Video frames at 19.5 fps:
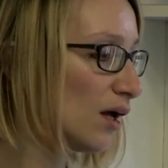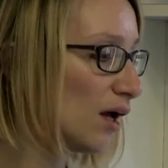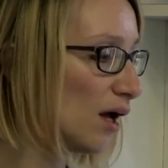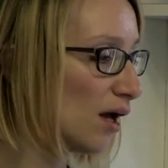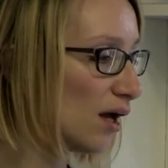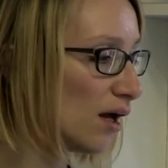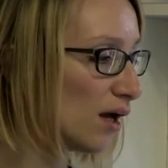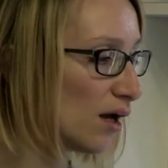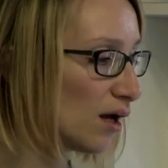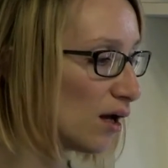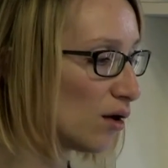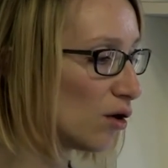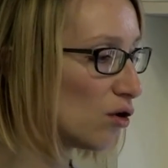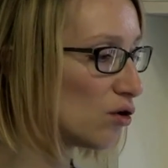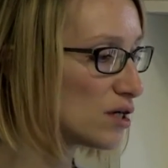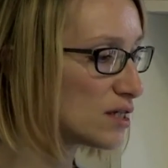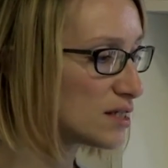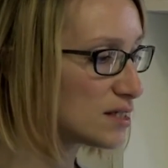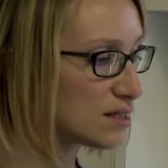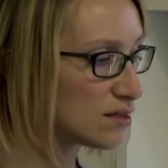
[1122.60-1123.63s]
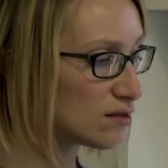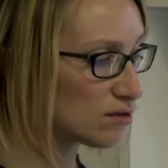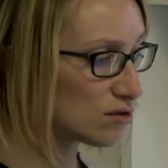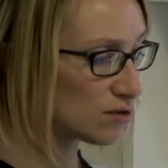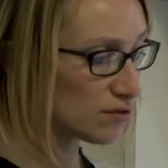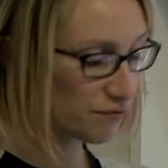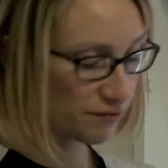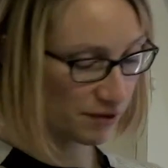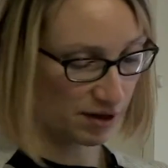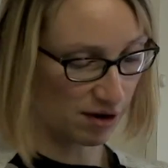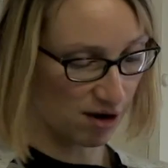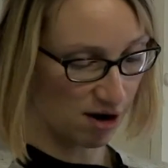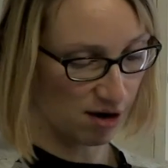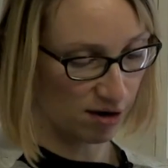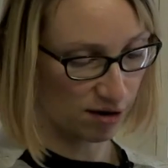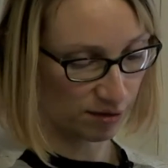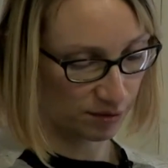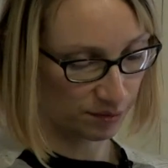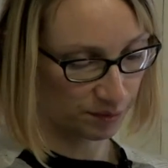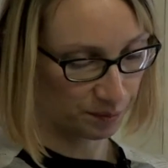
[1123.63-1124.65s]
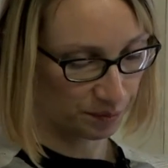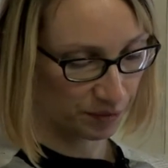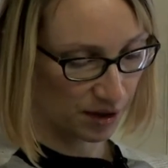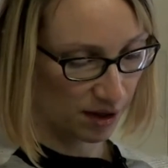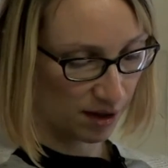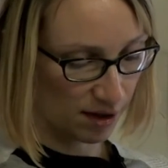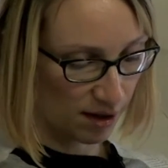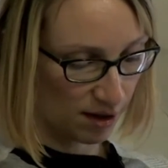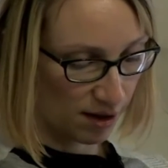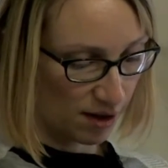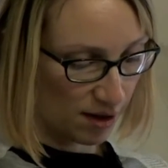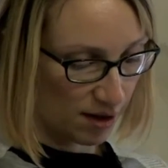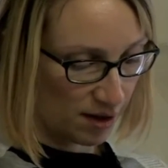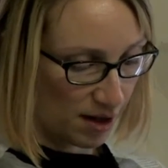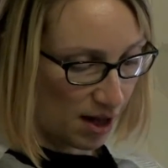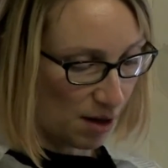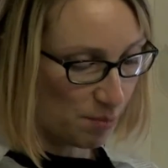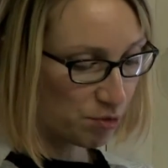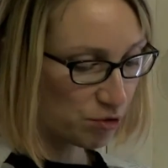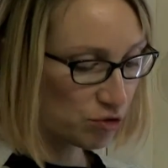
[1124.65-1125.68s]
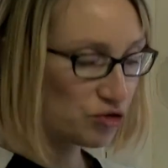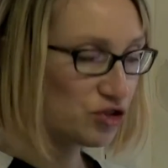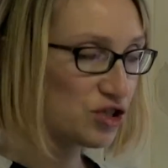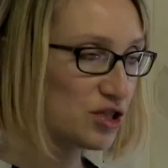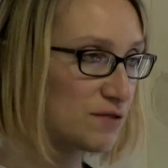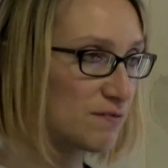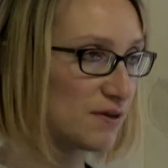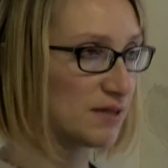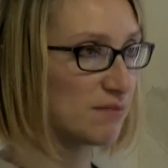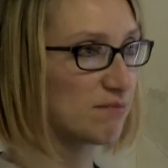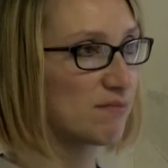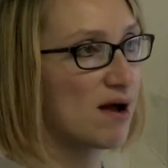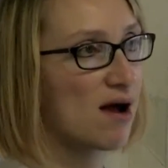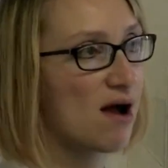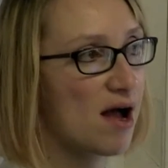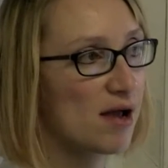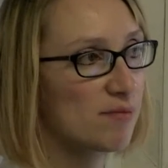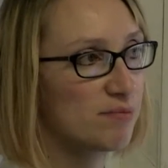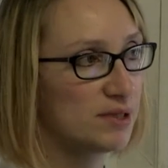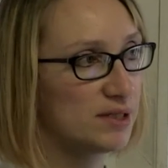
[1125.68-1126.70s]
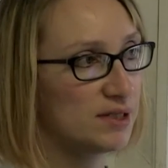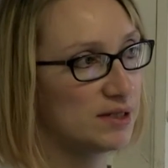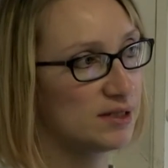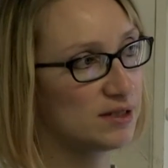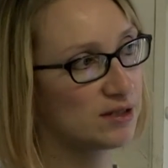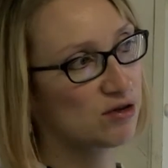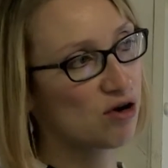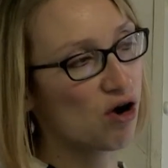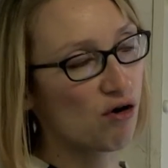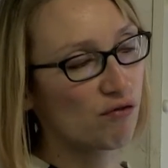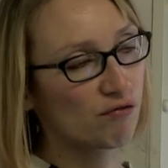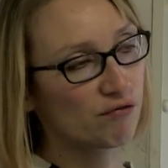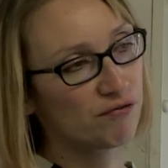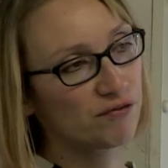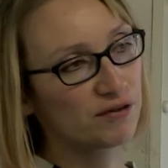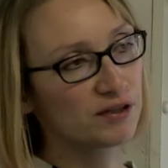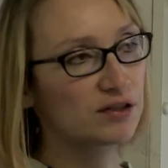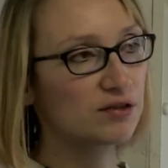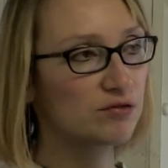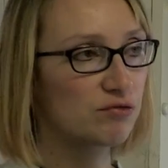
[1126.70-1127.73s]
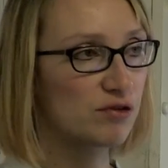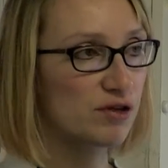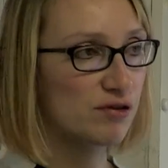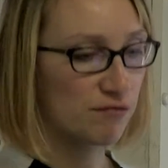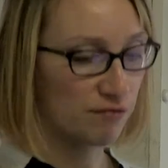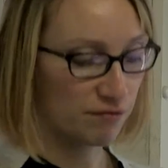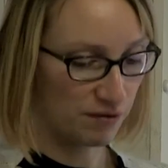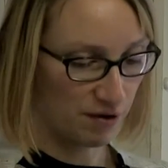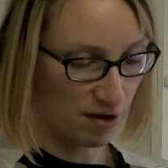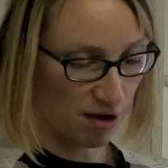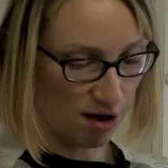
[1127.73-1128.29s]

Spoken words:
Also, there are approaches that might be in conflict with